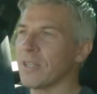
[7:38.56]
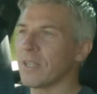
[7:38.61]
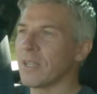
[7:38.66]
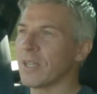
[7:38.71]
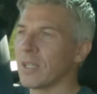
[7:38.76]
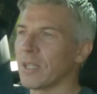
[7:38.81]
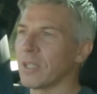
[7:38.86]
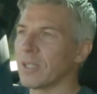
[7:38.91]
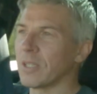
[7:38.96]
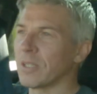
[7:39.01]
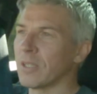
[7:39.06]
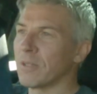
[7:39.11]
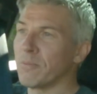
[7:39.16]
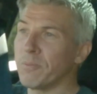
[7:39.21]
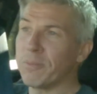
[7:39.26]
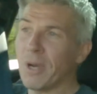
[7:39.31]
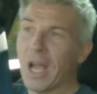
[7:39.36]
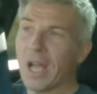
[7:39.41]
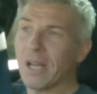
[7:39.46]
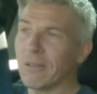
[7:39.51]

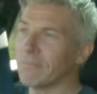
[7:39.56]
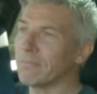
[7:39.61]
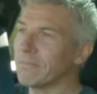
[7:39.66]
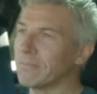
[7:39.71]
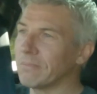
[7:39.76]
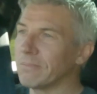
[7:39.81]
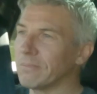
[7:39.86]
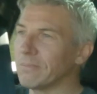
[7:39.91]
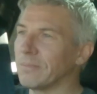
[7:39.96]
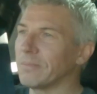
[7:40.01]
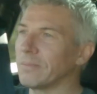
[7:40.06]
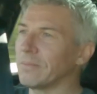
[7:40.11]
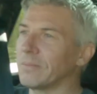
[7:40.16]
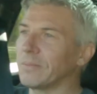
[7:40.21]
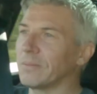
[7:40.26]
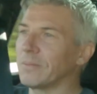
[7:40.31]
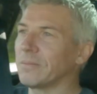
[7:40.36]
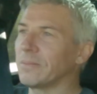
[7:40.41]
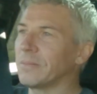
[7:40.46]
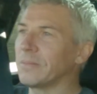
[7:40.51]
But
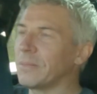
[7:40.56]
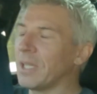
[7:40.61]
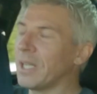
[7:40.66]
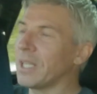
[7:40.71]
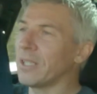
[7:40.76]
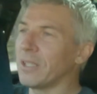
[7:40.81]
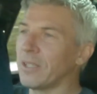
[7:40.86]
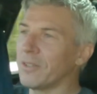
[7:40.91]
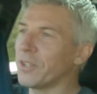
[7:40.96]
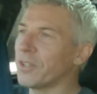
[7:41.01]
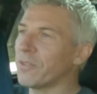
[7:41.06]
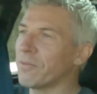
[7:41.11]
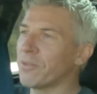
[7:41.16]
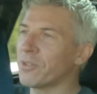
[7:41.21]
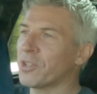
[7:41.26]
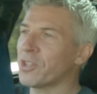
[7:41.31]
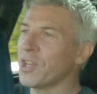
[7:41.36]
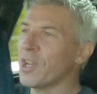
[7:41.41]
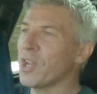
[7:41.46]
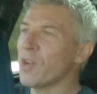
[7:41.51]
hey, look, the
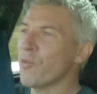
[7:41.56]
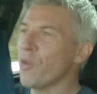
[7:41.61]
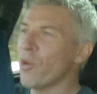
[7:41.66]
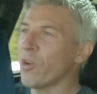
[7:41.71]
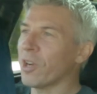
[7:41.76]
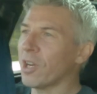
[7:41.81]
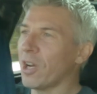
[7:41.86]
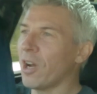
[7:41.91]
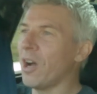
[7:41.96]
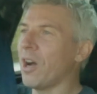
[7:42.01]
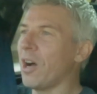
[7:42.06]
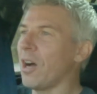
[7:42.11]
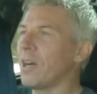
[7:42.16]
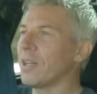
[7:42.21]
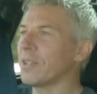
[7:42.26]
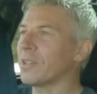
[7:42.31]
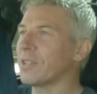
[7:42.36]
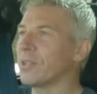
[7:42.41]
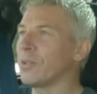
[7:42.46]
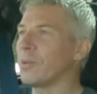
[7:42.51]
T-Roc
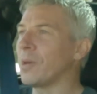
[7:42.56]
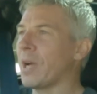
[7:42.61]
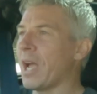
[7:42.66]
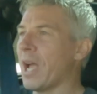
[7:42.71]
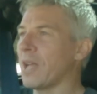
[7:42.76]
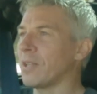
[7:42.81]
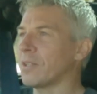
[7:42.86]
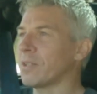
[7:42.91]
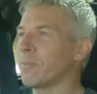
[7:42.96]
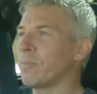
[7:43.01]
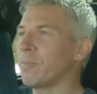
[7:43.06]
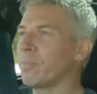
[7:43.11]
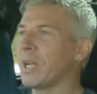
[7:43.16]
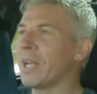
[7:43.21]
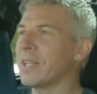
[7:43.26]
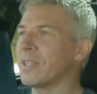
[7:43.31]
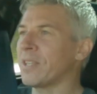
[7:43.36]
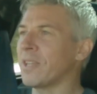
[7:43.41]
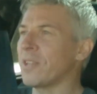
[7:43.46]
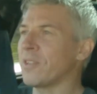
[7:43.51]
R still has
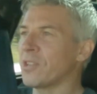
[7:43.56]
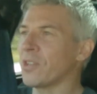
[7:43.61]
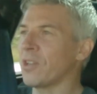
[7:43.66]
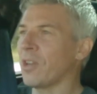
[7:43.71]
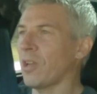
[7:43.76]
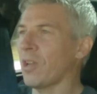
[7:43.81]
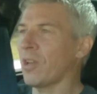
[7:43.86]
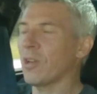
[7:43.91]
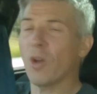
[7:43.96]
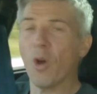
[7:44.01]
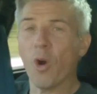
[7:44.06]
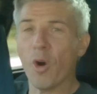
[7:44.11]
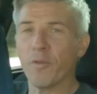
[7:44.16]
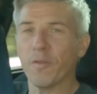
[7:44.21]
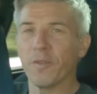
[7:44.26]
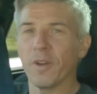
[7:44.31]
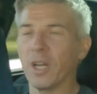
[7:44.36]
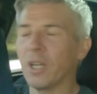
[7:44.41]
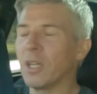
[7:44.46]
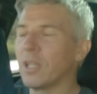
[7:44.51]
plenty to
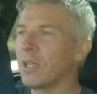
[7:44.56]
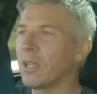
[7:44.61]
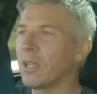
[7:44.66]
offer